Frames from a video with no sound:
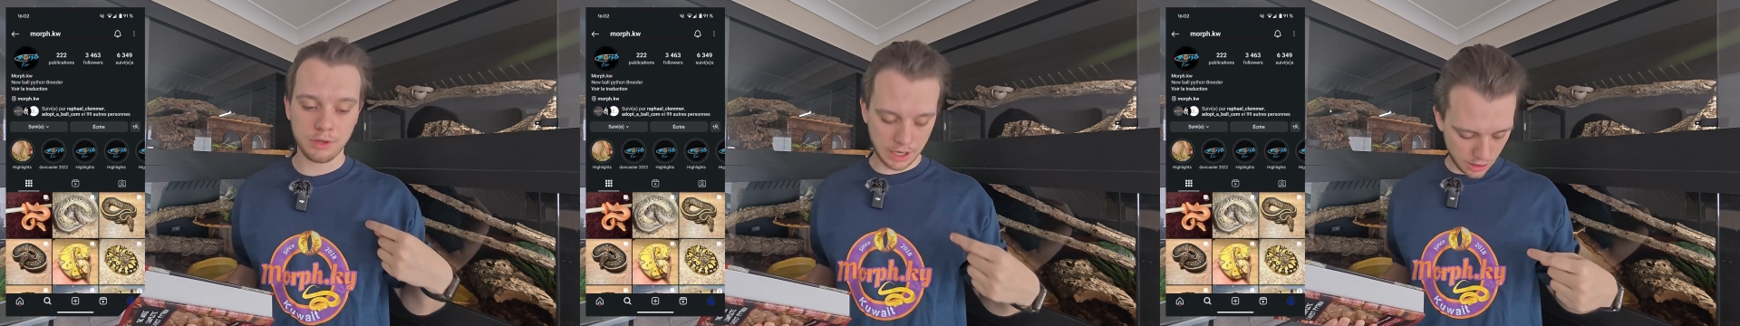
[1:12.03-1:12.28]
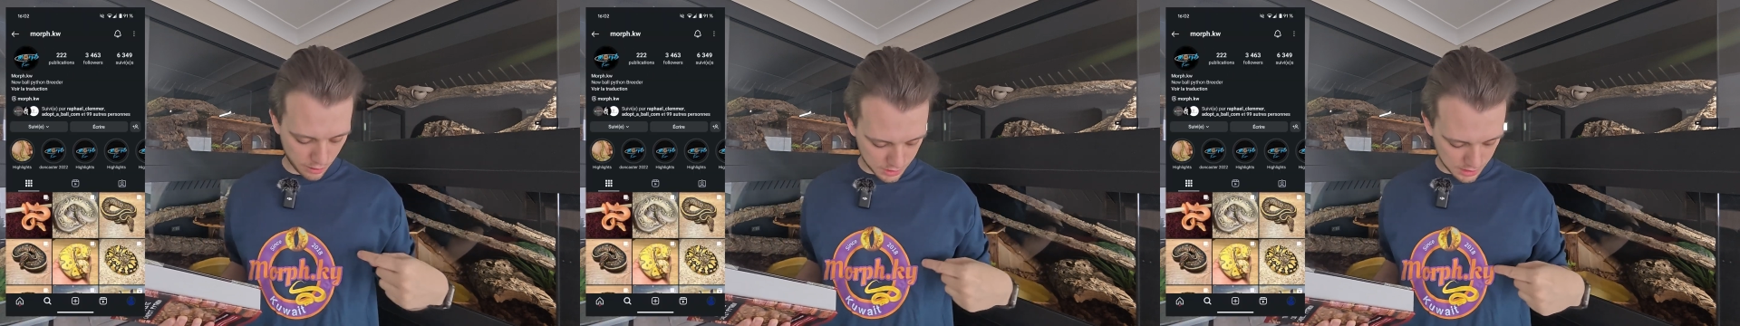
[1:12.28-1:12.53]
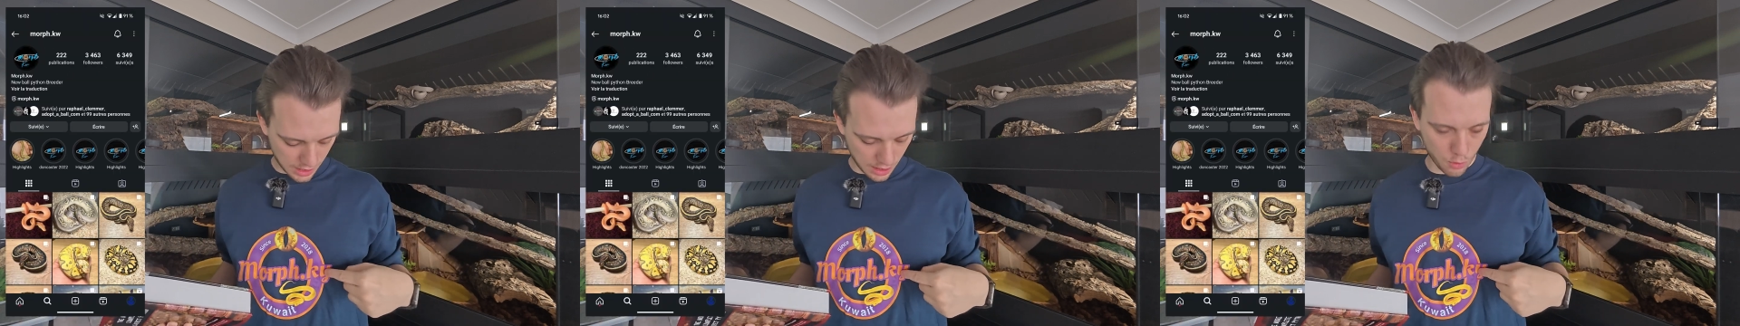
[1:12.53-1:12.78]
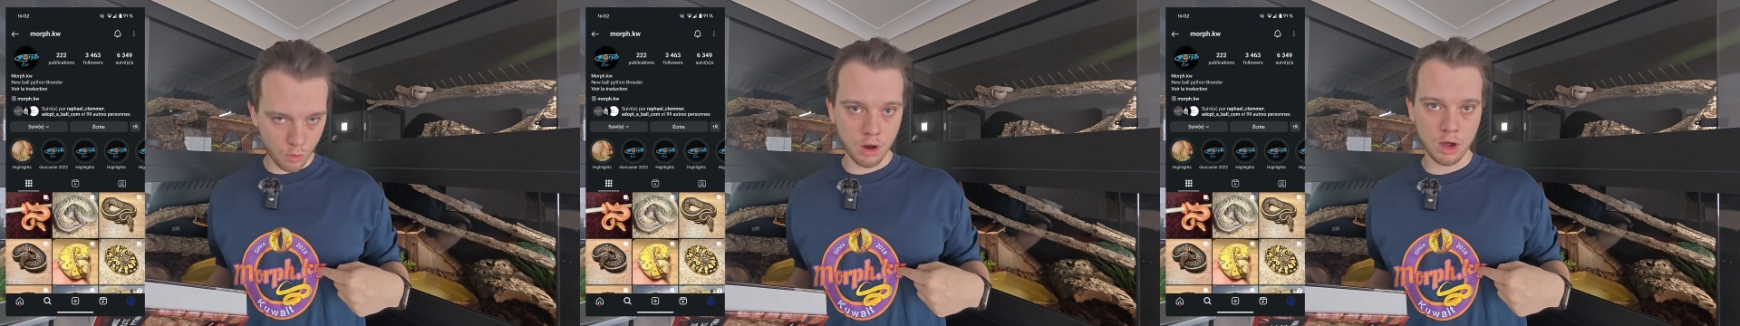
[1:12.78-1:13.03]
I know it's
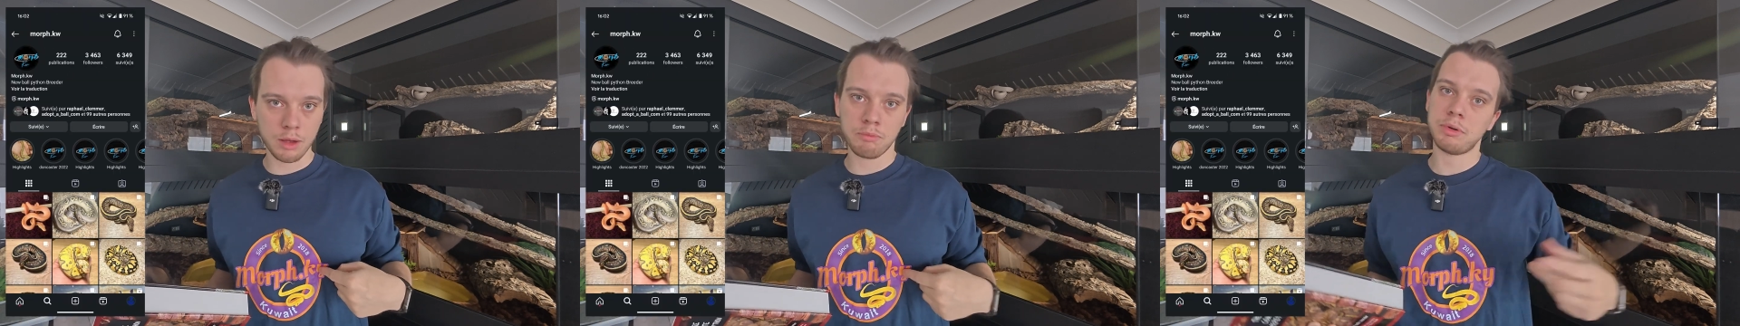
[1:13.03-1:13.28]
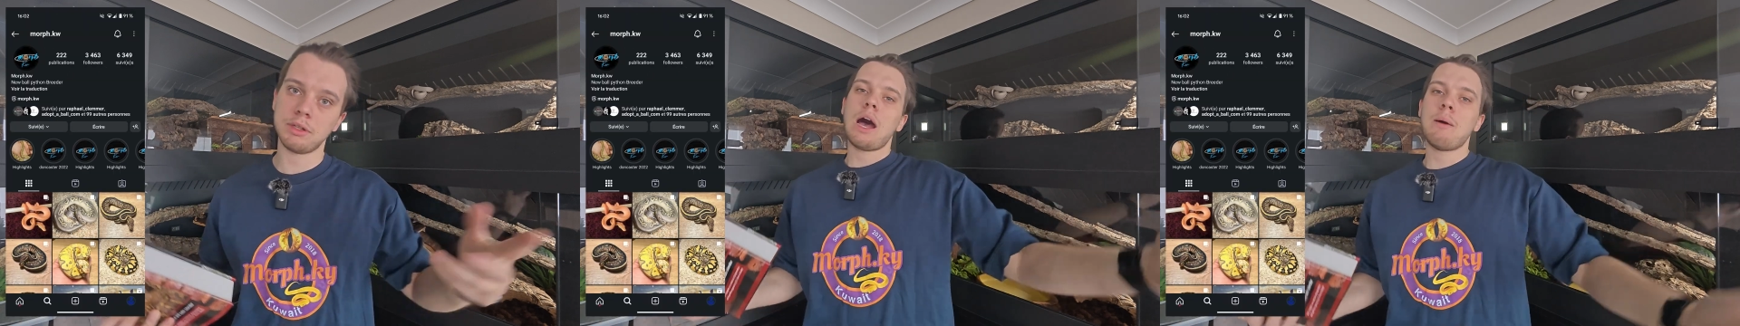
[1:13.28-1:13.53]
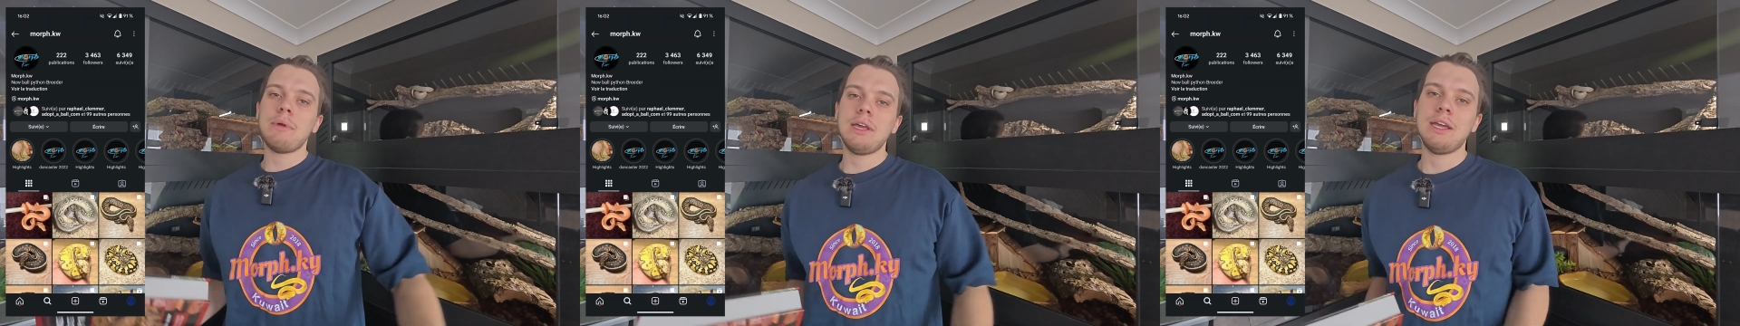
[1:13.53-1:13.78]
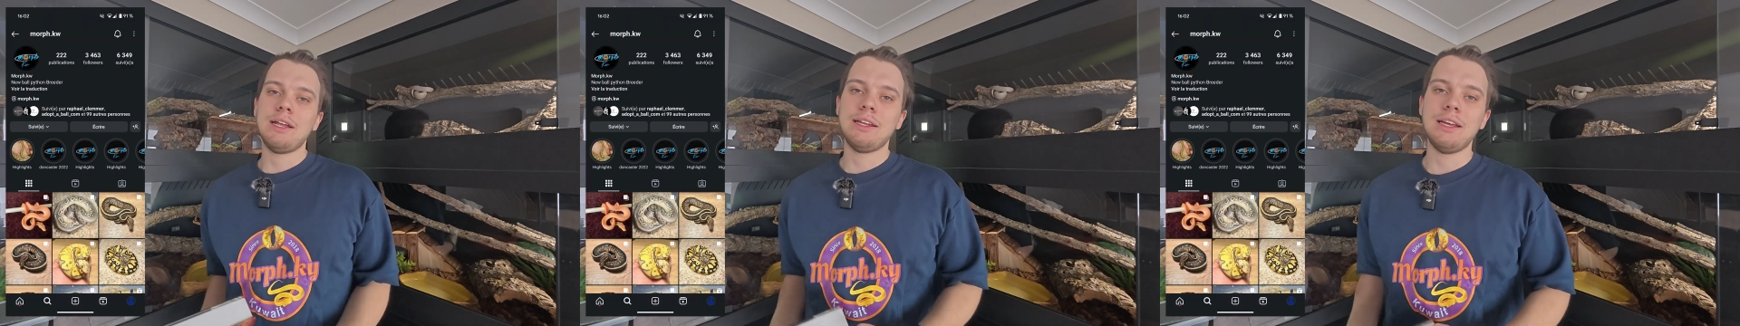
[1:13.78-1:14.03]
KY, but I
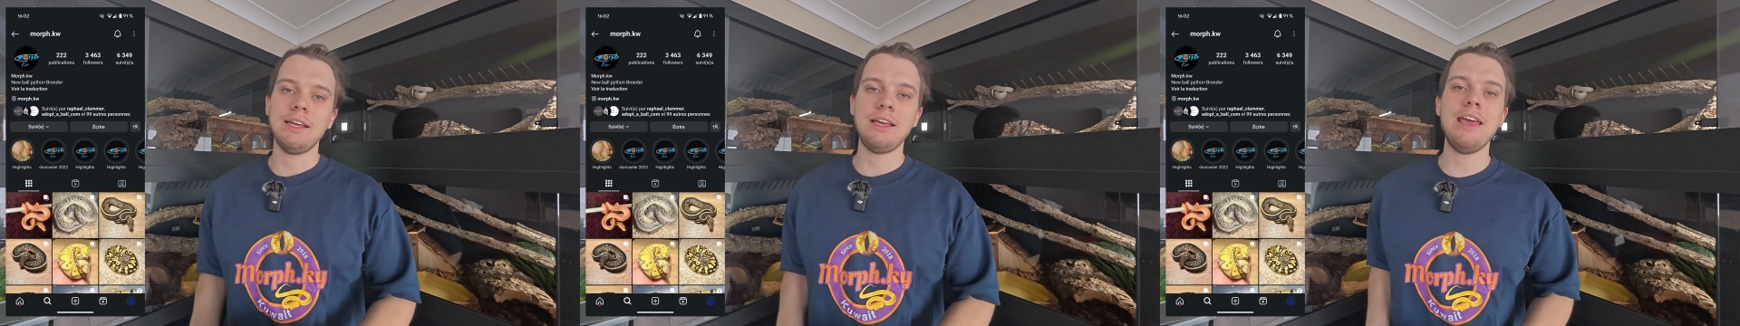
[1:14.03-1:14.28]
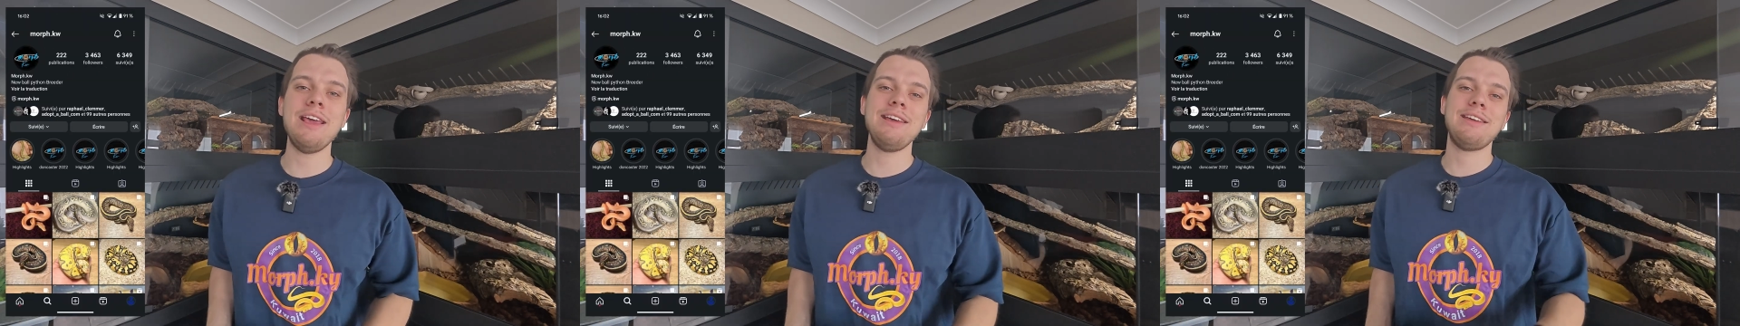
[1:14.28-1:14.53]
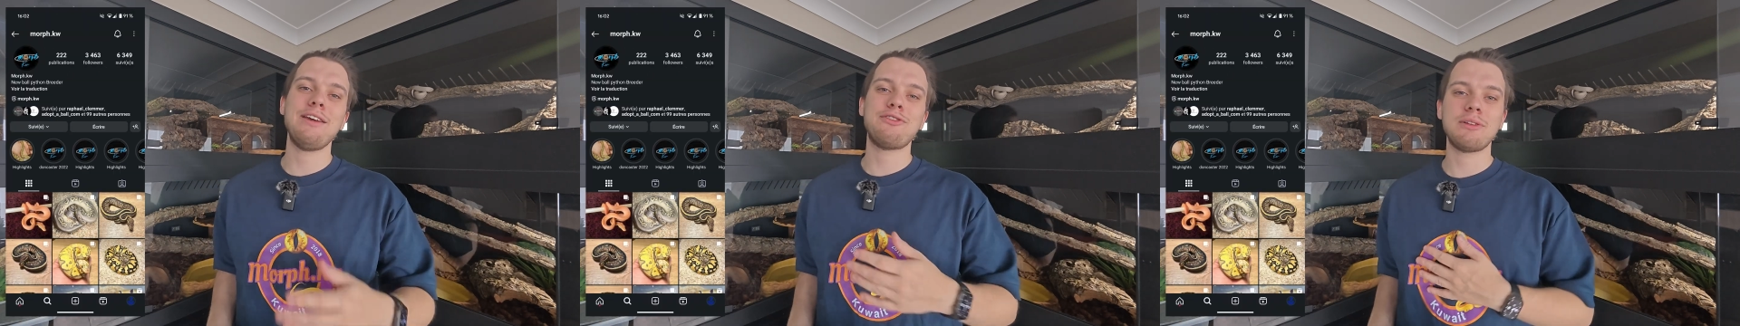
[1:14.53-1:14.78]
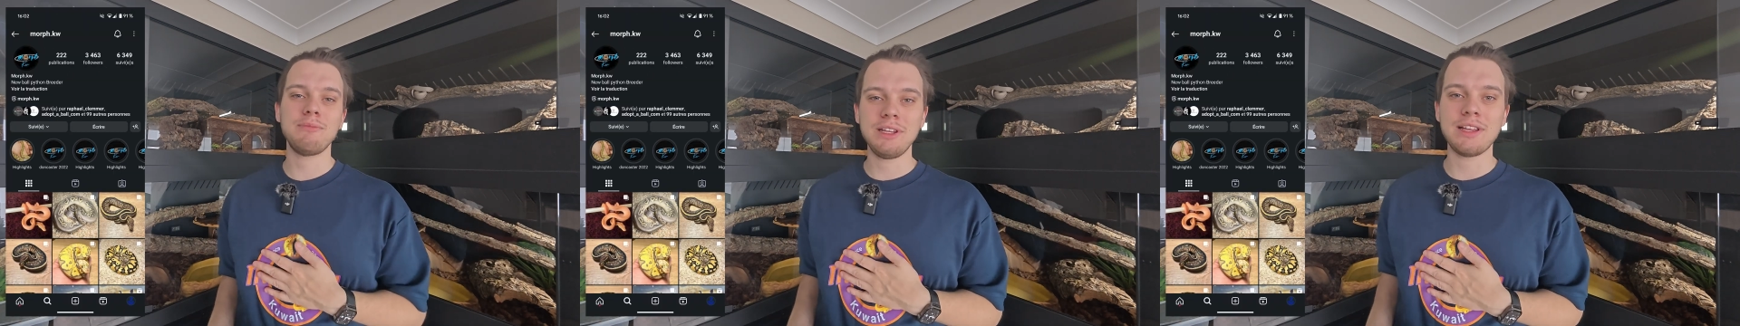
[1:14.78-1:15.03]
mean, he
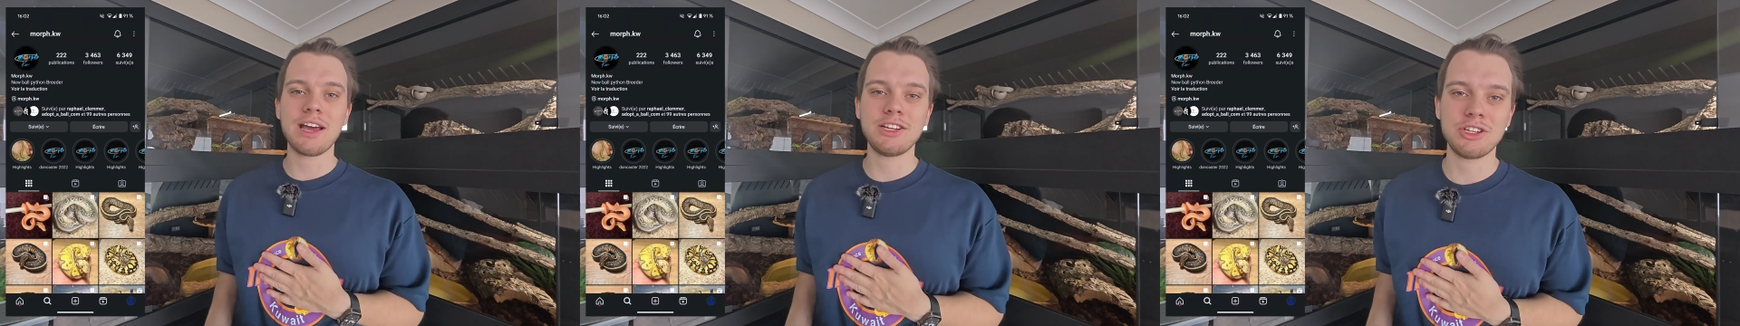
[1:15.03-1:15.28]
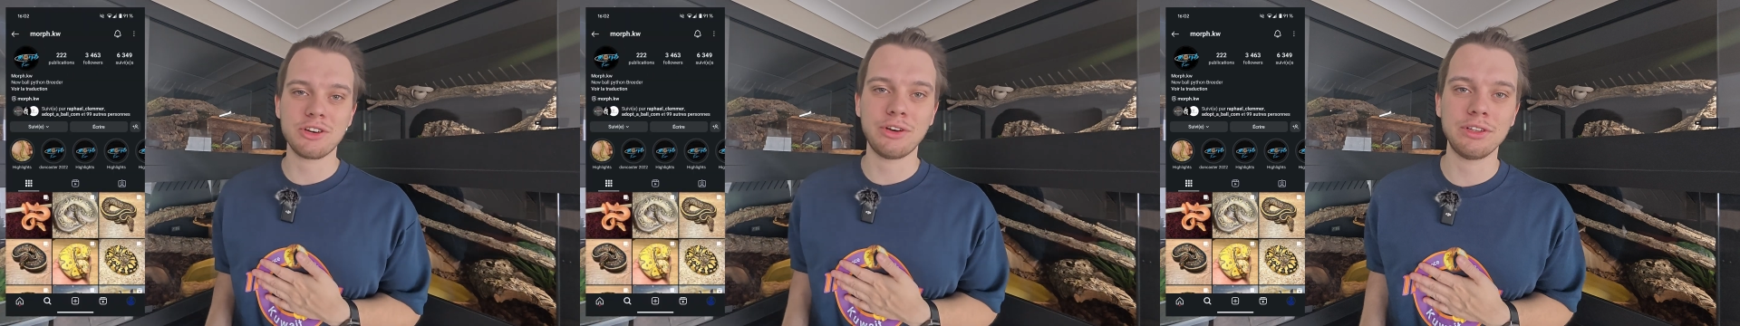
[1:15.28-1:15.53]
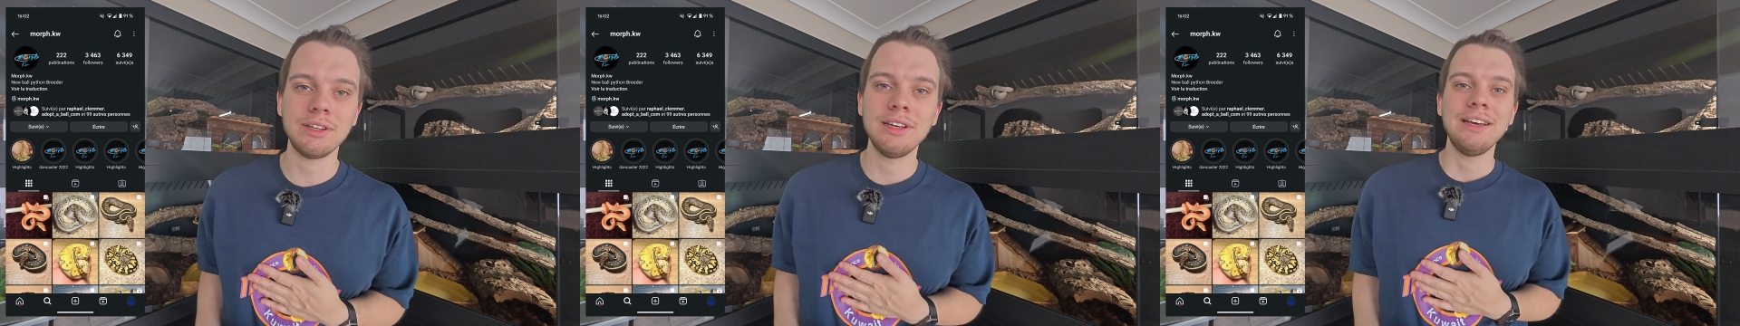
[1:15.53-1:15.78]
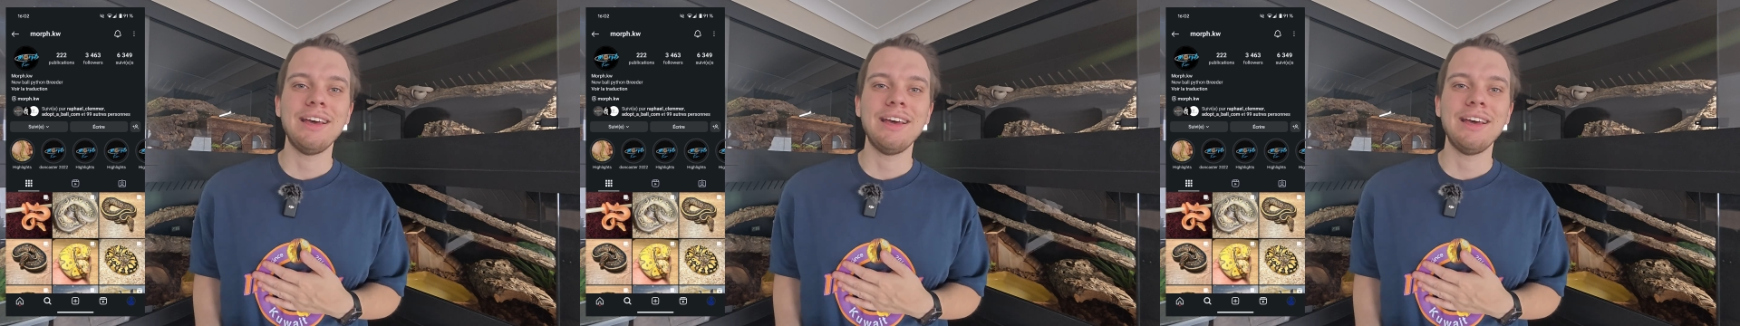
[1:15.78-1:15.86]
gifted me that shirt